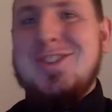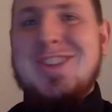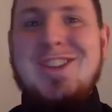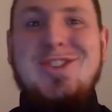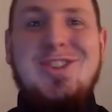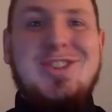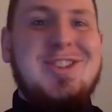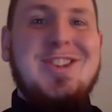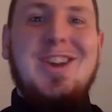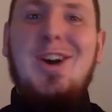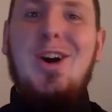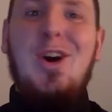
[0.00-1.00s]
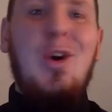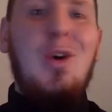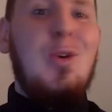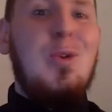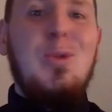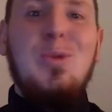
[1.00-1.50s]
it's just a
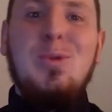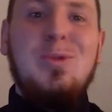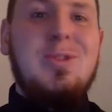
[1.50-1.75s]
whole,